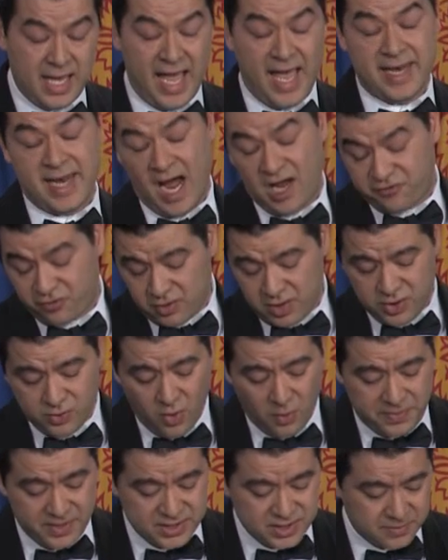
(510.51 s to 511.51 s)
And naturally, you
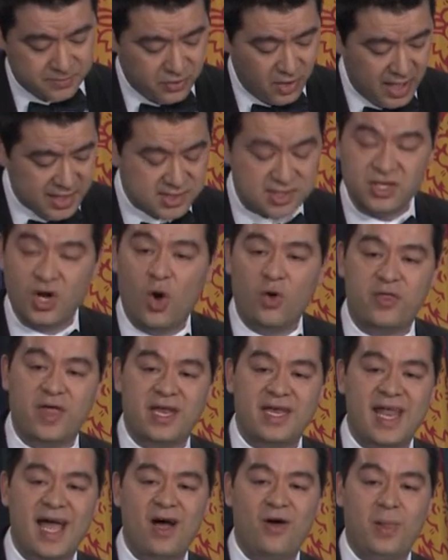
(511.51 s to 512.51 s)
won't be surprised to know
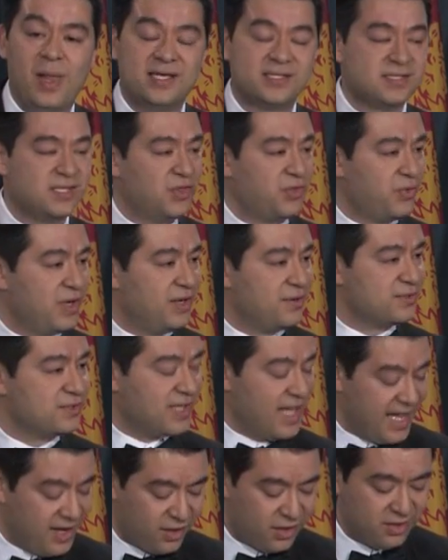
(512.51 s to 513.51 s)
that now, less than 3 years
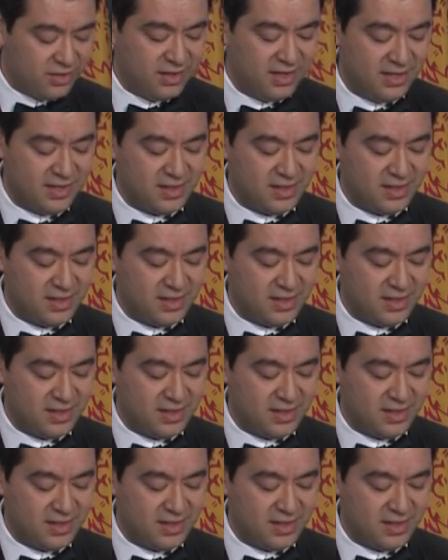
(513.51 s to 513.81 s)
later,